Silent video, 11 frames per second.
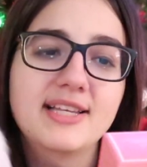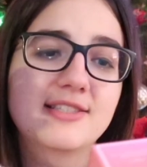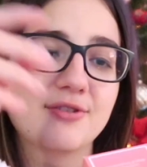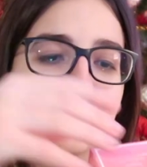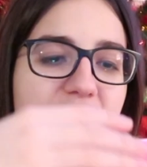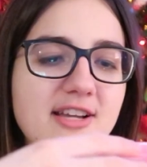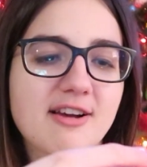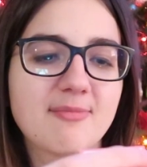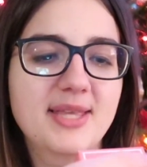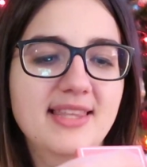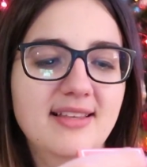So she
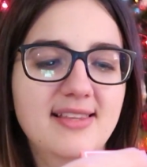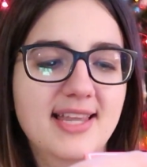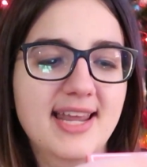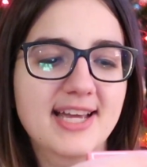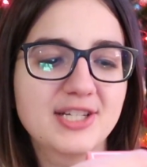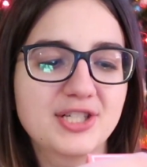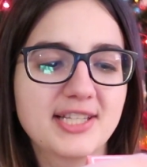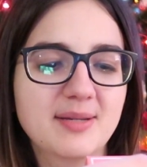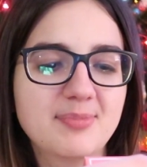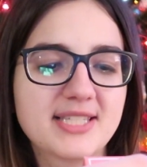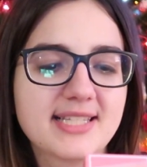got me the Laneige
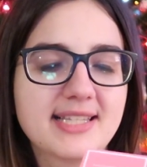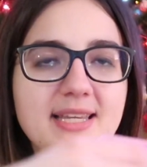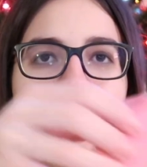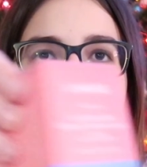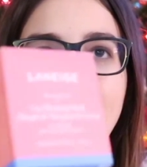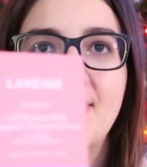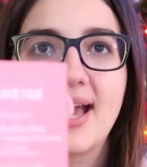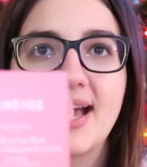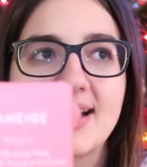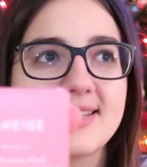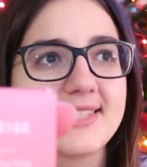lip sleeping
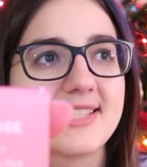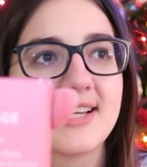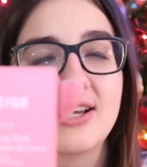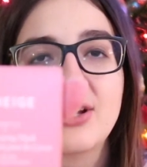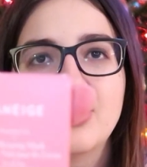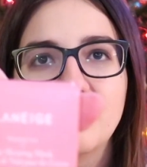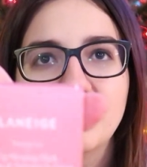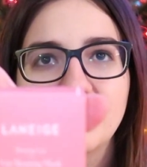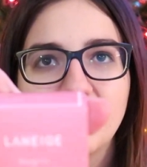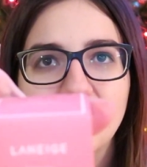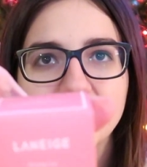mask,
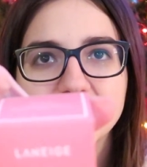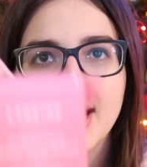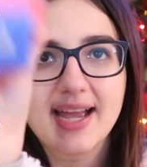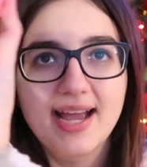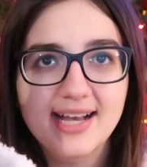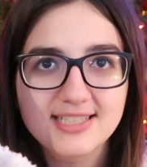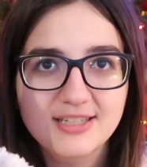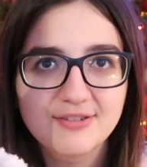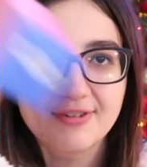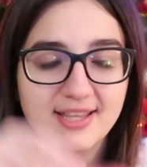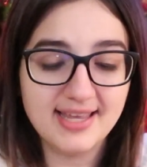which I
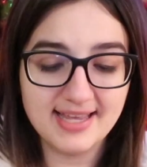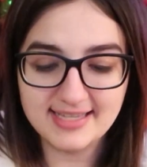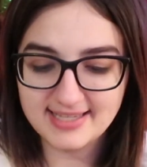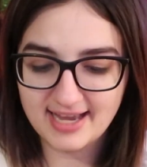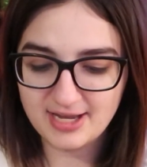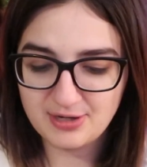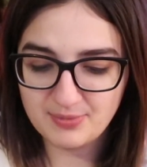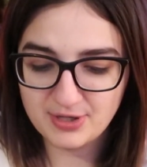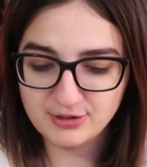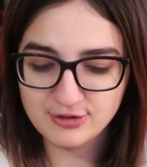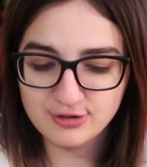asked for this. I
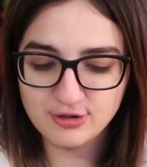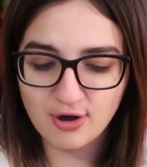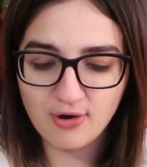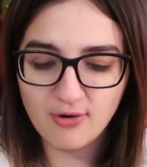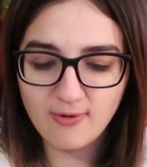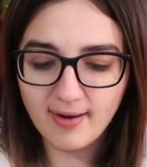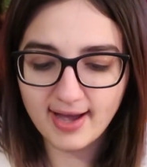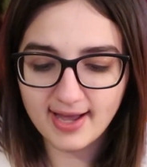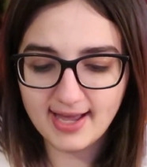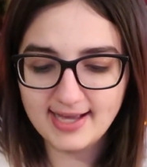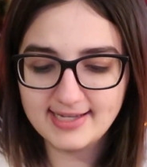am so
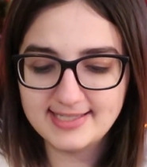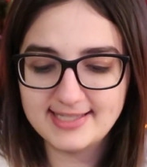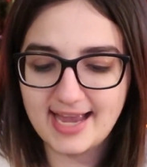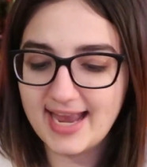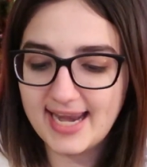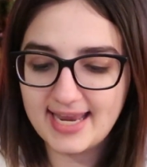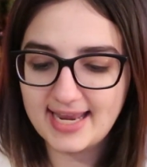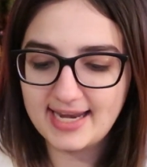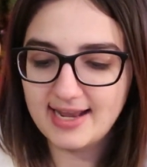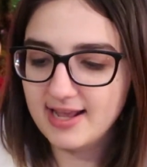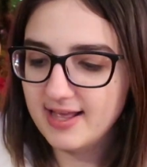
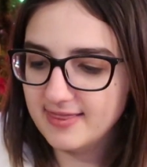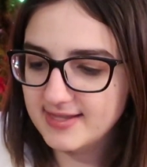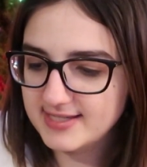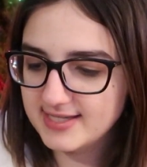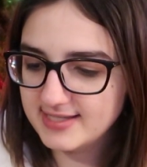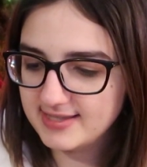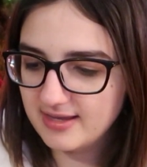excited. This is